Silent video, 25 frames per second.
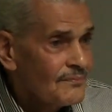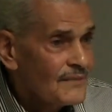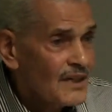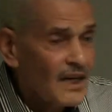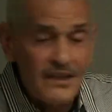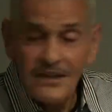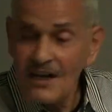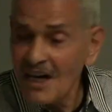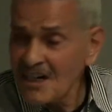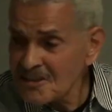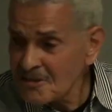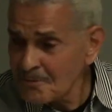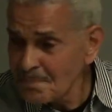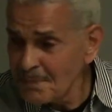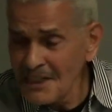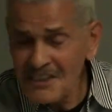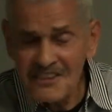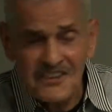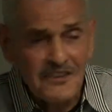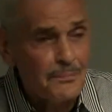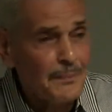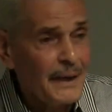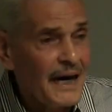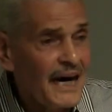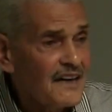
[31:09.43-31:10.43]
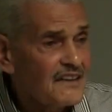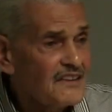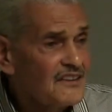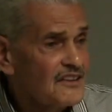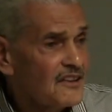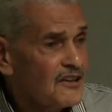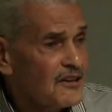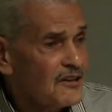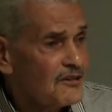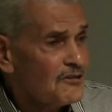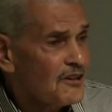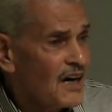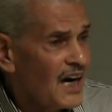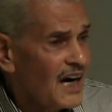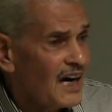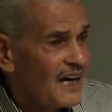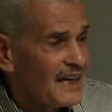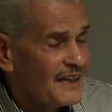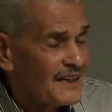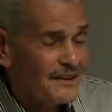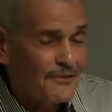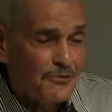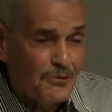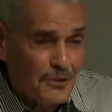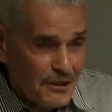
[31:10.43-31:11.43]
Allah speaks about it in the
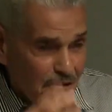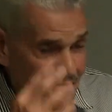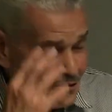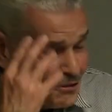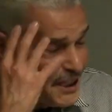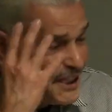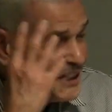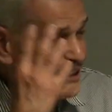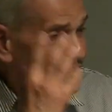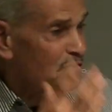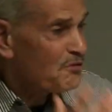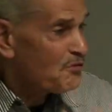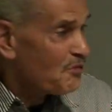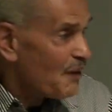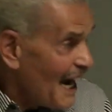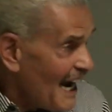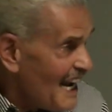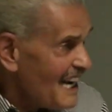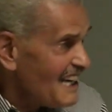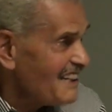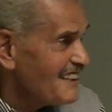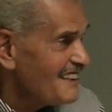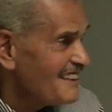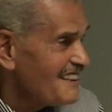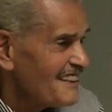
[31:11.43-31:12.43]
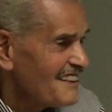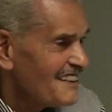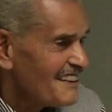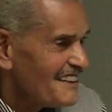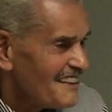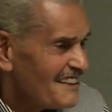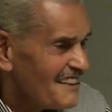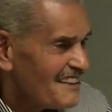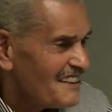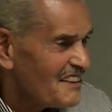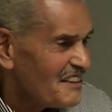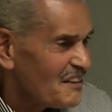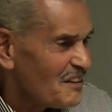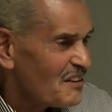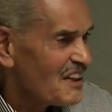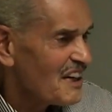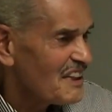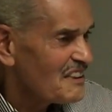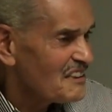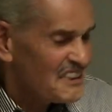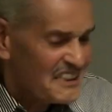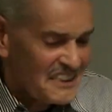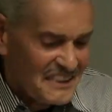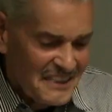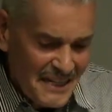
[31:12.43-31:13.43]
Quran. If we read it right, you'll
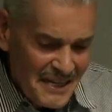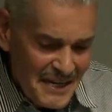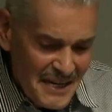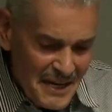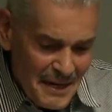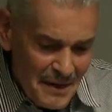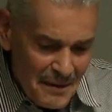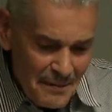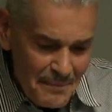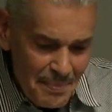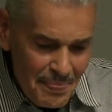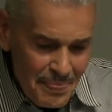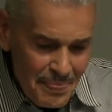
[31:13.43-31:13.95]
understand.